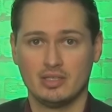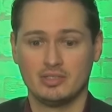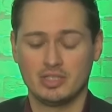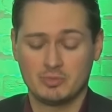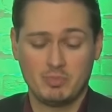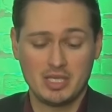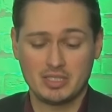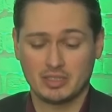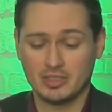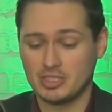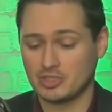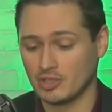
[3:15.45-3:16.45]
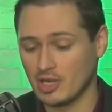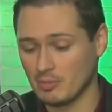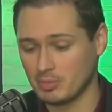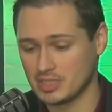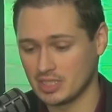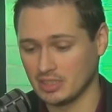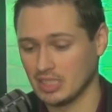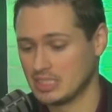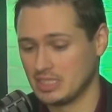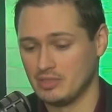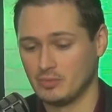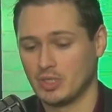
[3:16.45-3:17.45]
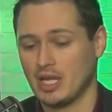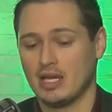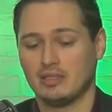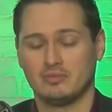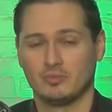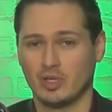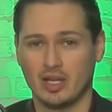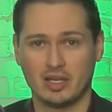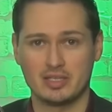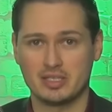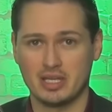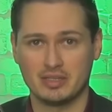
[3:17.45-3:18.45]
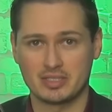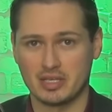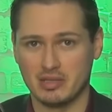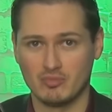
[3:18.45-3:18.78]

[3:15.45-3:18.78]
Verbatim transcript: just basically stood up and said, listen, we're not going to take this